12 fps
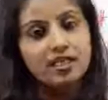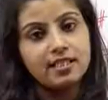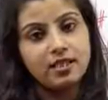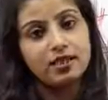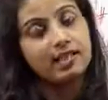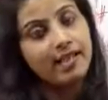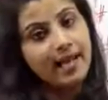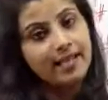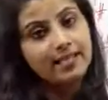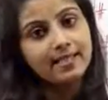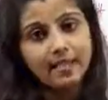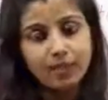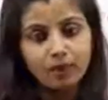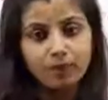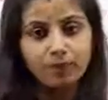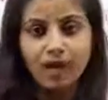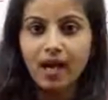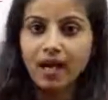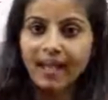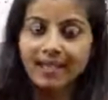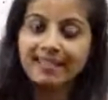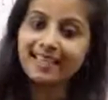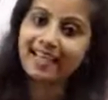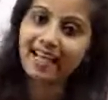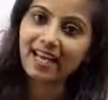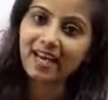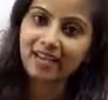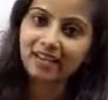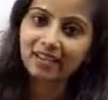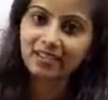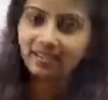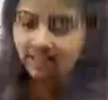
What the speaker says: So till then, see you, bye, and take care.